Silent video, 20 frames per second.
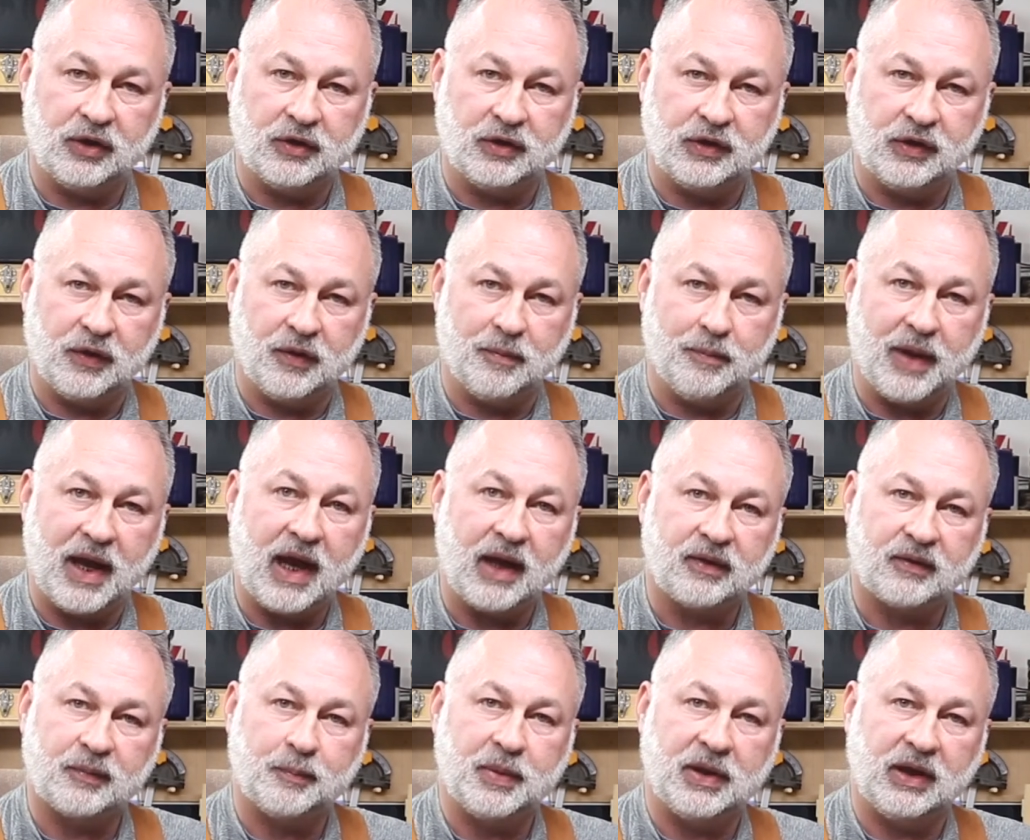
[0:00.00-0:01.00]
to do the
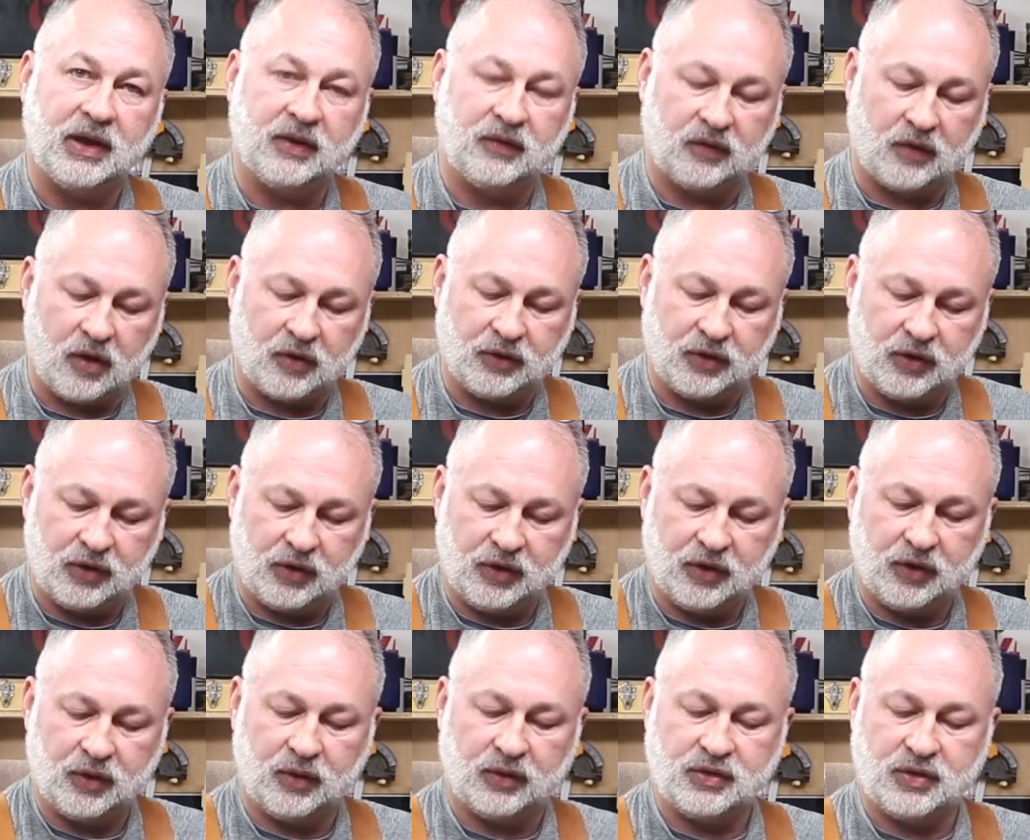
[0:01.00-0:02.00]
back piece, all you're going to
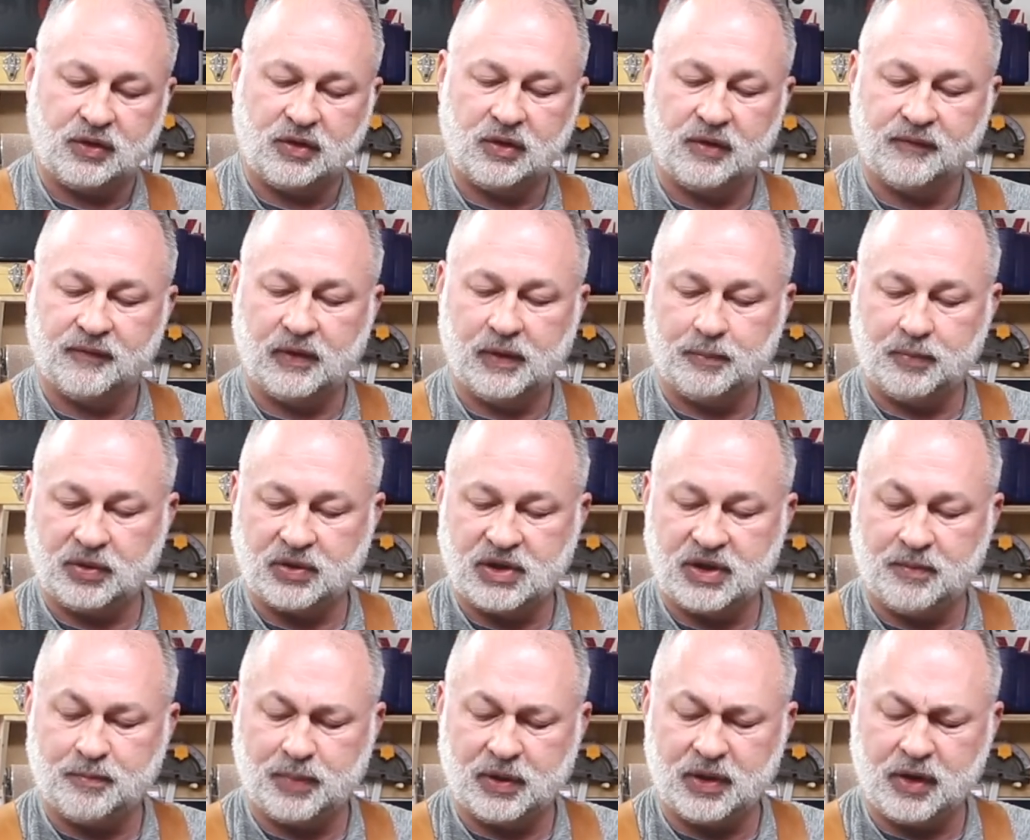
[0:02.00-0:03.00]
do is you're going to flip
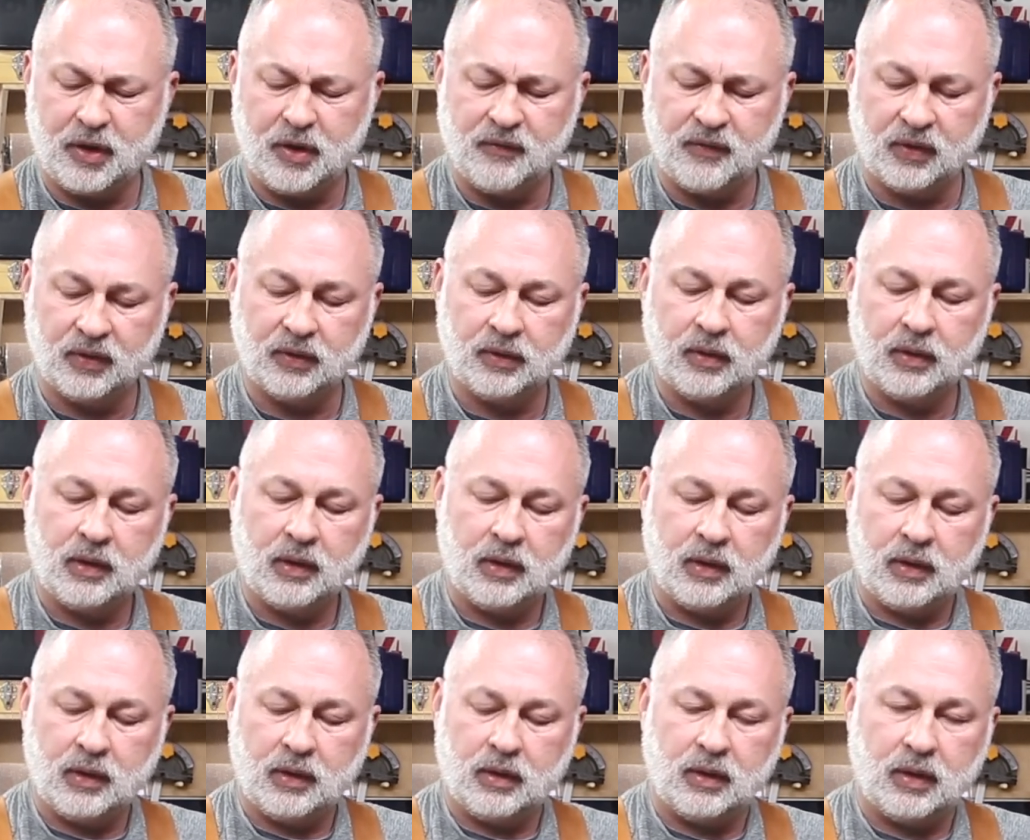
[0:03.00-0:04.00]
your template over,
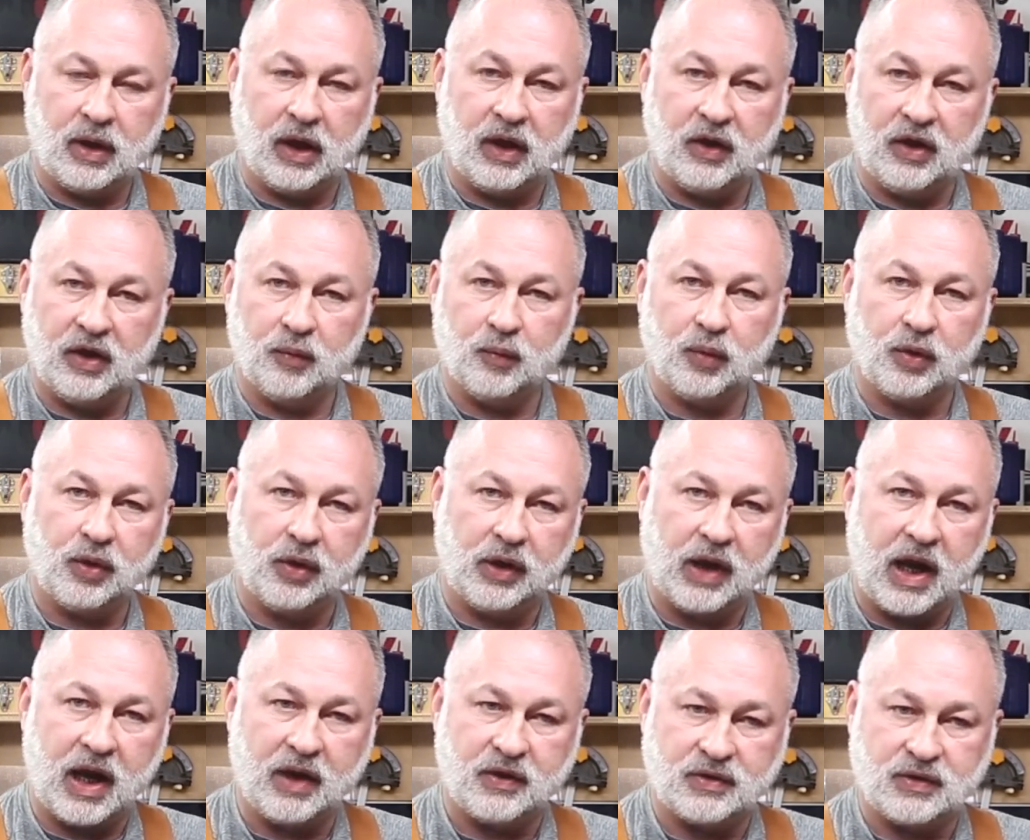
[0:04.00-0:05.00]
and then we're going
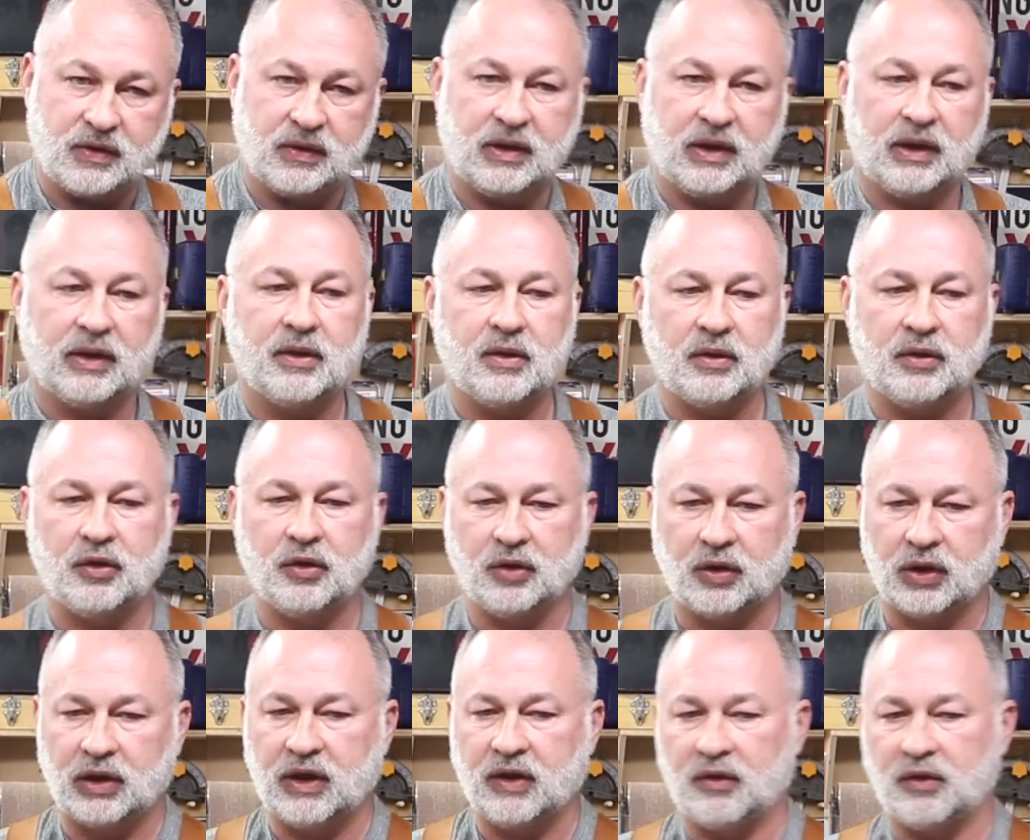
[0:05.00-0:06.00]
to actually, you
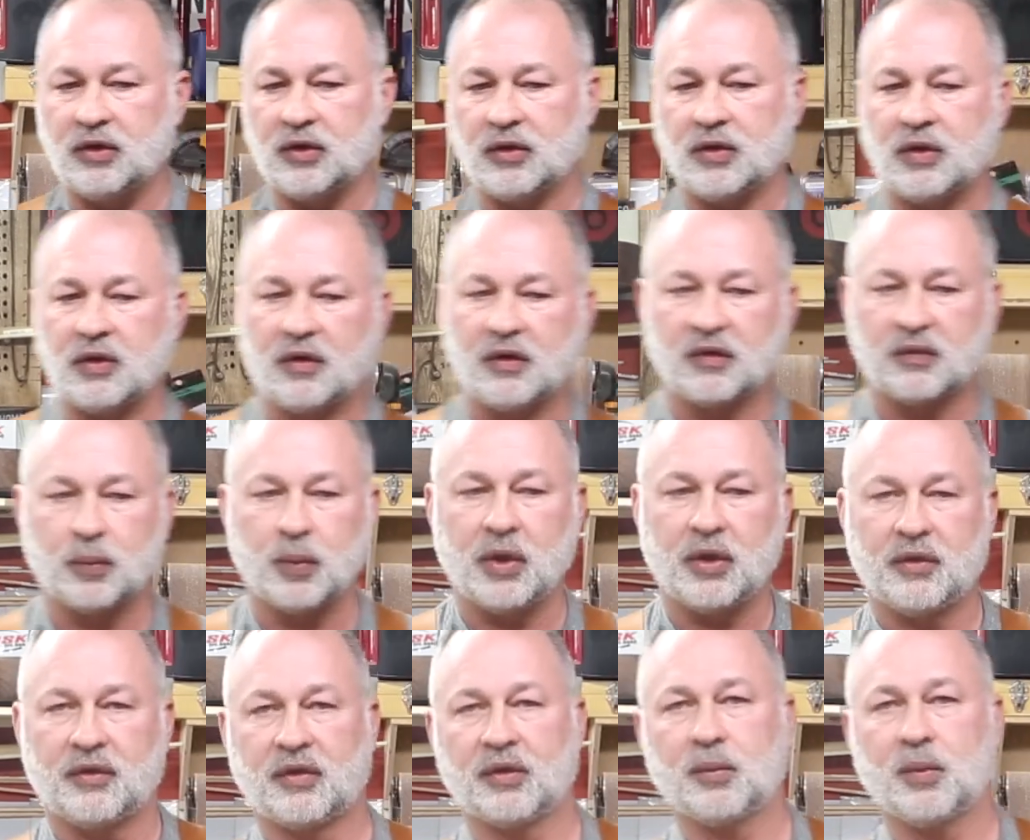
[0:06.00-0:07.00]
can do this
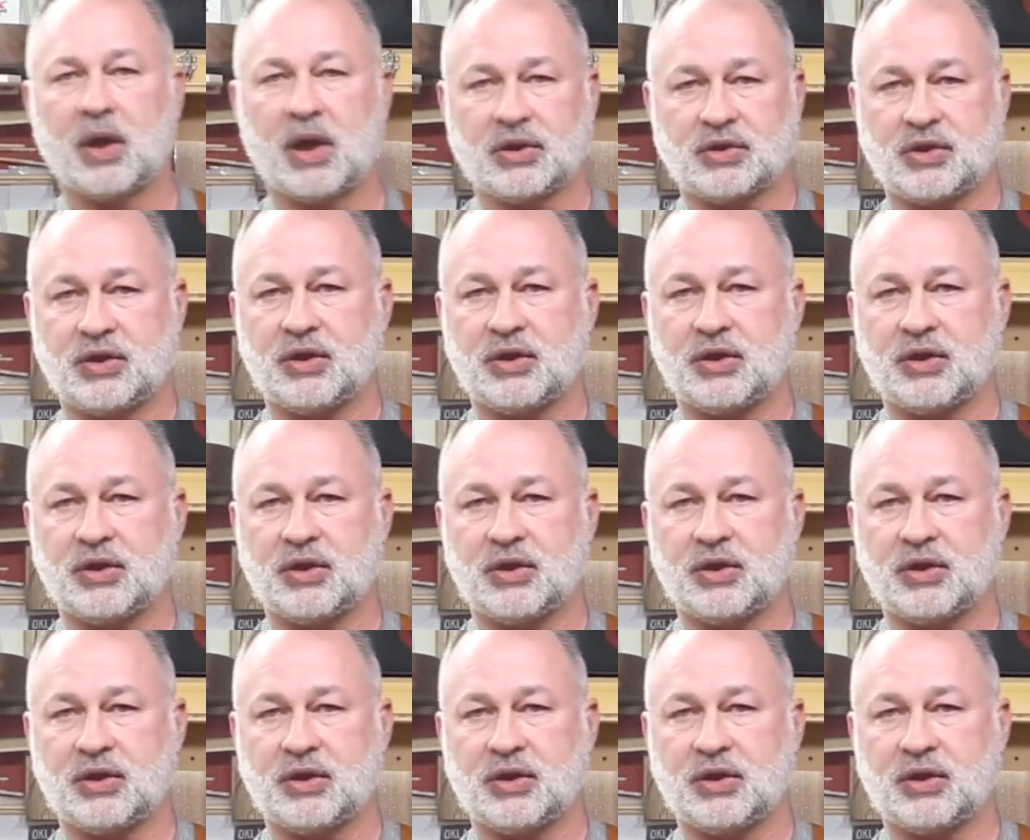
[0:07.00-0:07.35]
one or two ways.